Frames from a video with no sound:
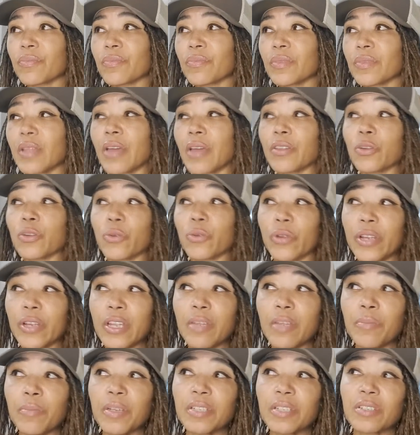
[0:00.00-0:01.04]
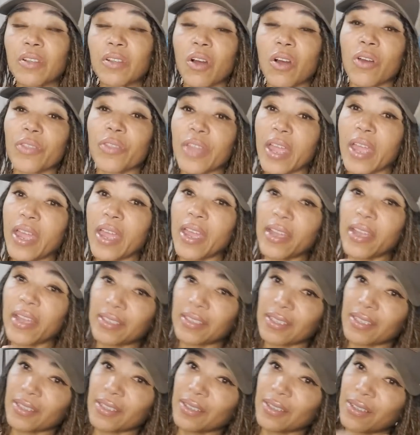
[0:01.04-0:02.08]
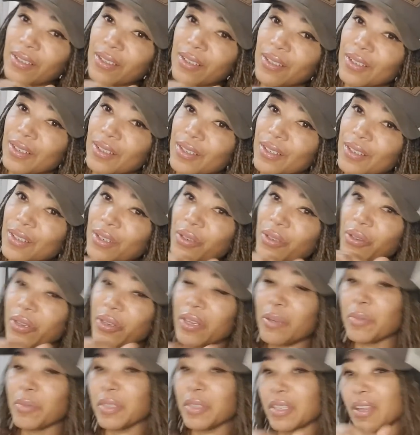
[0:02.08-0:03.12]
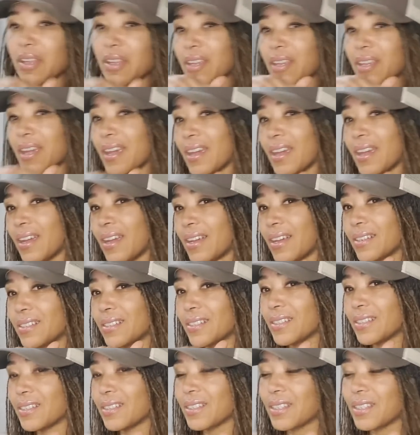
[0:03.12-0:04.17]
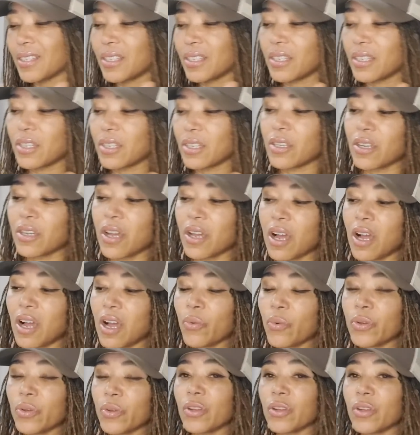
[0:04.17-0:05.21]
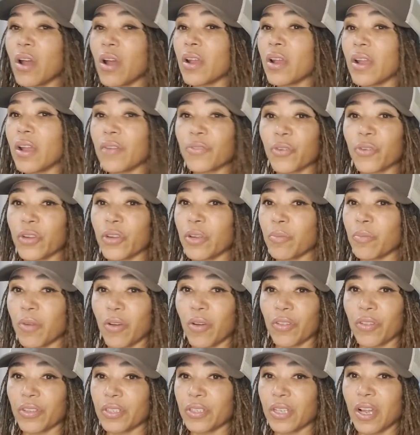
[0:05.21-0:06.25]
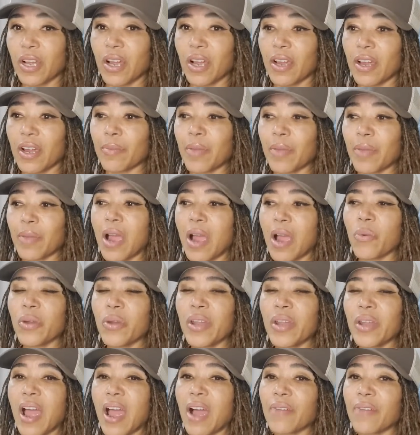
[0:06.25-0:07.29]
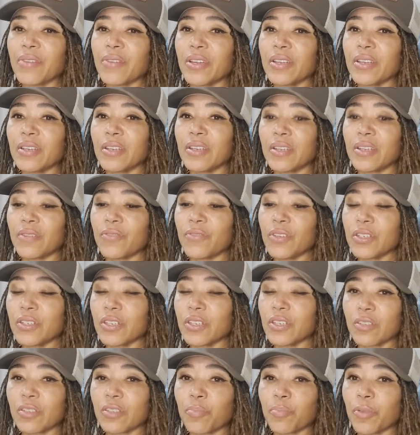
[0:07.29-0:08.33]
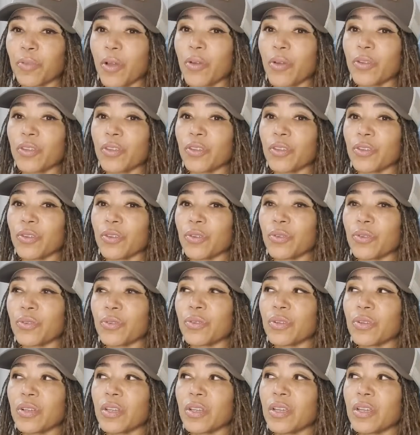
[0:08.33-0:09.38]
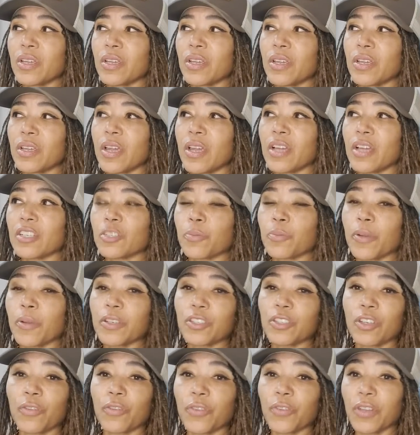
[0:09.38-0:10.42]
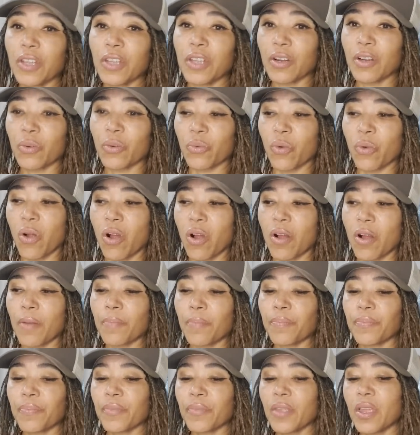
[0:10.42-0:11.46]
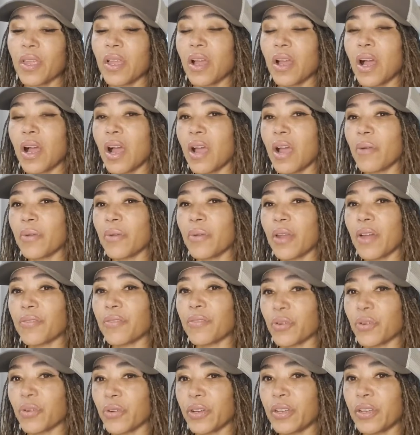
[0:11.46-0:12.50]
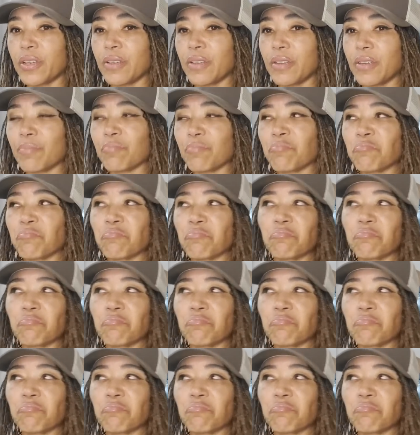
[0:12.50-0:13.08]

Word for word: now the cream is on the edge. Cream is on the edge. I would not have cream all the time. I would have it if it doesn't bloat you, especially if you can get it raw. I would have cream